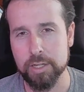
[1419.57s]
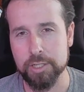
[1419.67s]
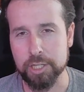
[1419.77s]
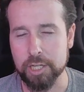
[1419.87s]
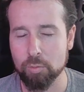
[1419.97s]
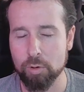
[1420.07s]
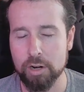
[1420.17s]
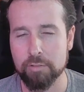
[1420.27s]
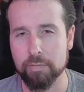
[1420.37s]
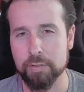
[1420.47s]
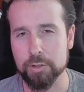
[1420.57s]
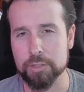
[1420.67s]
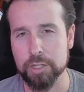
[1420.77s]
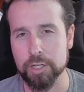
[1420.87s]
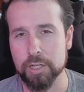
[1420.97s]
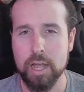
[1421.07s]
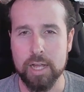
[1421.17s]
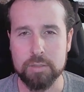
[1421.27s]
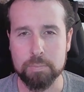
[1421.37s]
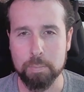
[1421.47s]
You're going to want to filter
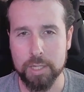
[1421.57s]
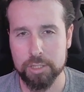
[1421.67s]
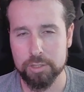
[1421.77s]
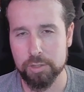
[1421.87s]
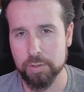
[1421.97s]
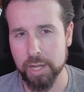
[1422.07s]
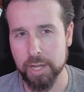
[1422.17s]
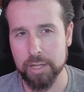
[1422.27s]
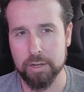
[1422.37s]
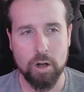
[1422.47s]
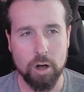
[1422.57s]
as much as you can